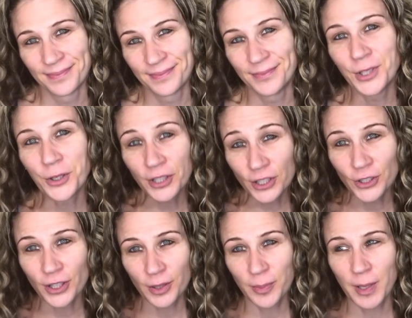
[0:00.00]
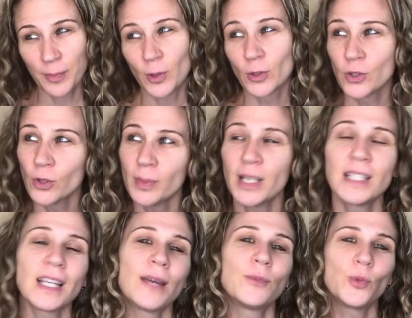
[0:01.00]
Nourish other people. So many
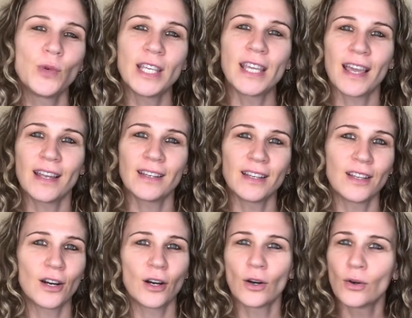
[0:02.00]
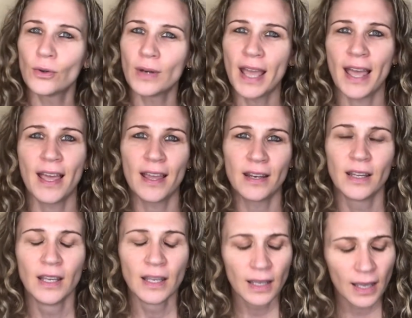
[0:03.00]
times we get in our own head,
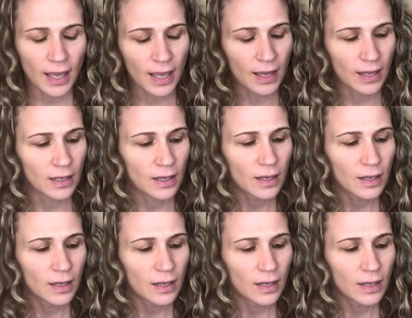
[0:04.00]
and